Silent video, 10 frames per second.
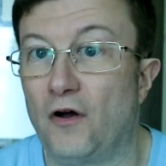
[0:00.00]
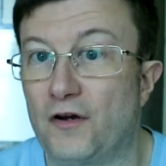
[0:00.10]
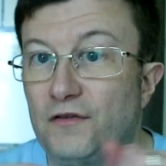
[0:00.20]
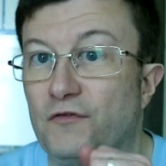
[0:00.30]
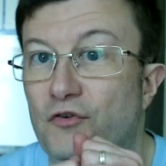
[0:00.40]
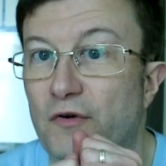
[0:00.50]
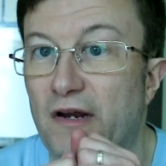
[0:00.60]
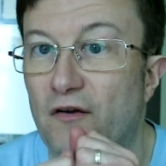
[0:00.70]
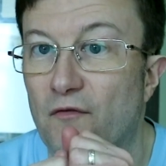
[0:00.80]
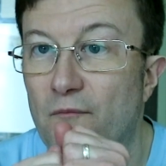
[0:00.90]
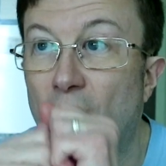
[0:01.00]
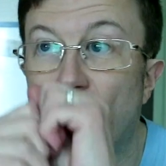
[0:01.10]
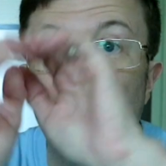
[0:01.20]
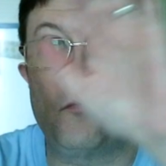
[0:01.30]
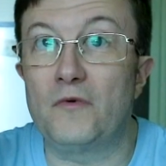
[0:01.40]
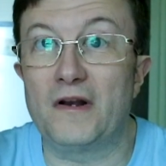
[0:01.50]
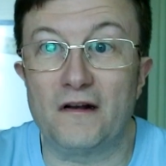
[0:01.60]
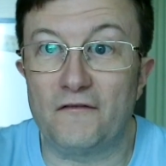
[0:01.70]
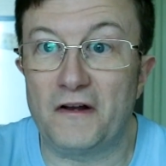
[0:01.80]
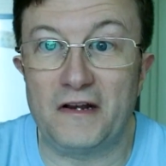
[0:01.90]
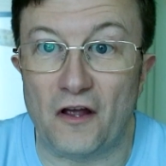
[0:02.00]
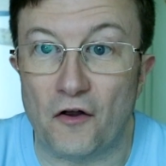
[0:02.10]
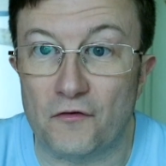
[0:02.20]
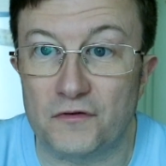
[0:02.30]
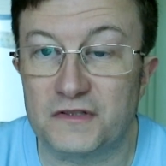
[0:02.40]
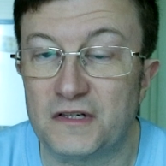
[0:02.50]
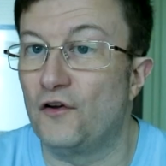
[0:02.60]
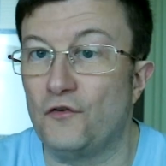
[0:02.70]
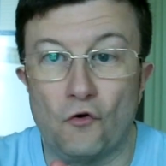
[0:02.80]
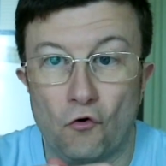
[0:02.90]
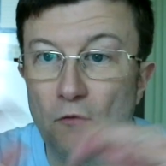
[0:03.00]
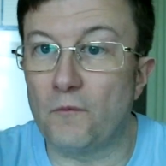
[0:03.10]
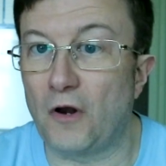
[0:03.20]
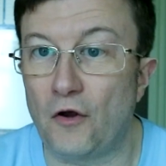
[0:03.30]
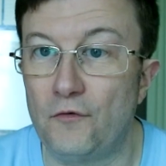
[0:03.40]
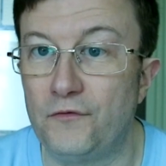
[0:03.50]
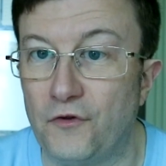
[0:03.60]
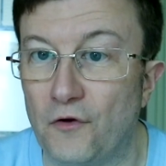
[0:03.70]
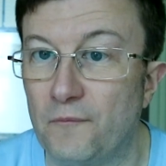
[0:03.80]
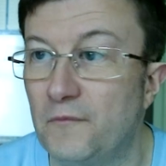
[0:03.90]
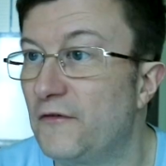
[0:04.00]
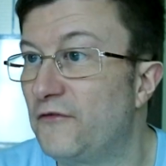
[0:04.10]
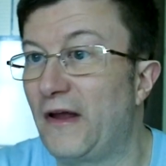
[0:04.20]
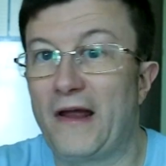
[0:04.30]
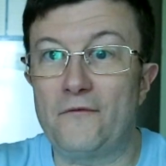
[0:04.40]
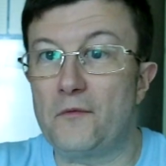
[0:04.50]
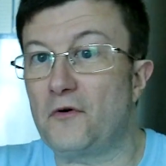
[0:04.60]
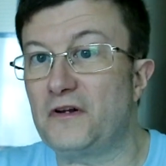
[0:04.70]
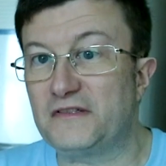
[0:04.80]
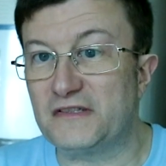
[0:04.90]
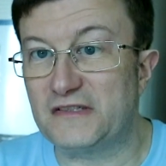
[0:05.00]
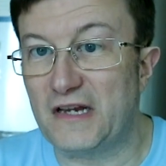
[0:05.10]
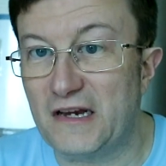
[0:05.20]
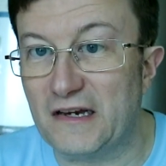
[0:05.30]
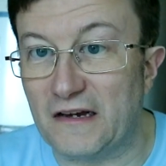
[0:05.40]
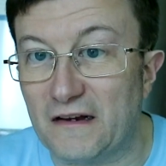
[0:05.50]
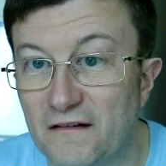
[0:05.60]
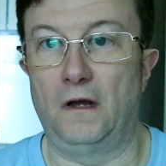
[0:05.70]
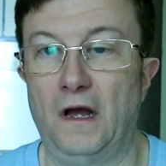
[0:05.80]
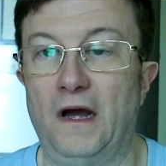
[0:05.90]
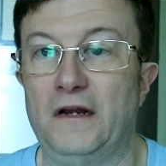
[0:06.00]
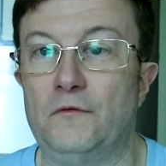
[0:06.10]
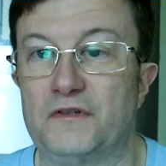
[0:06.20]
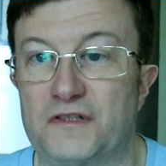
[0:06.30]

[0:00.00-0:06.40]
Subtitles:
I could create my own little videos and upload them for everybody to see. And it was